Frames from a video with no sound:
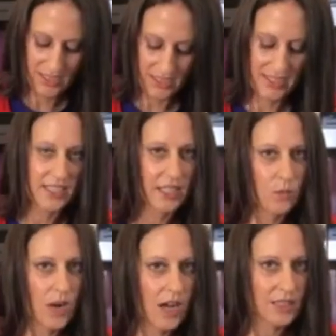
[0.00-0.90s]
went to
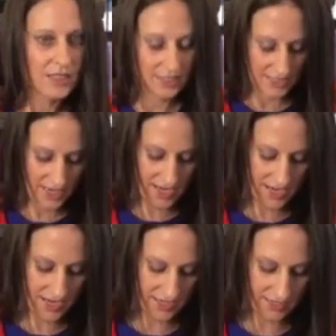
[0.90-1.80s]
City Walk to
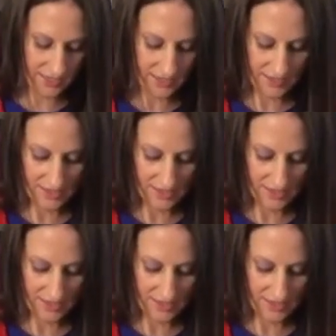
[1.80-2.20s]
get